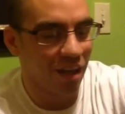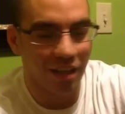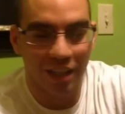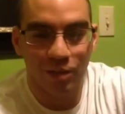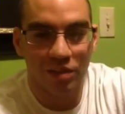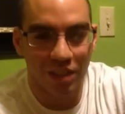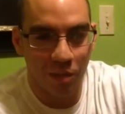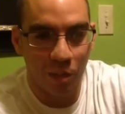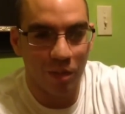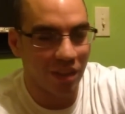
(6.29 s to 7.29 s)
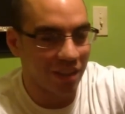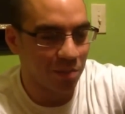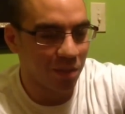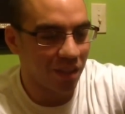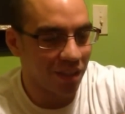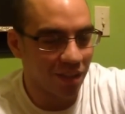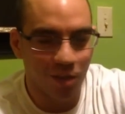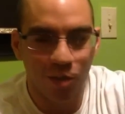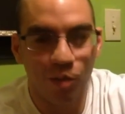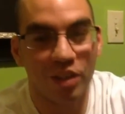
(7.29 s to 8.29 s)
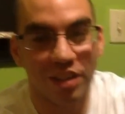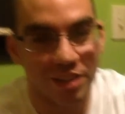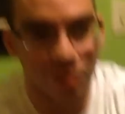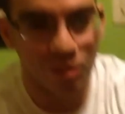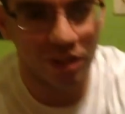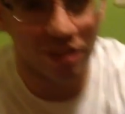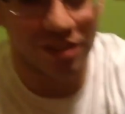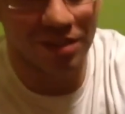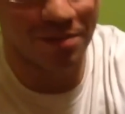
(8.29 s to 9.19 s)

Like we said, we were going to explain what this was.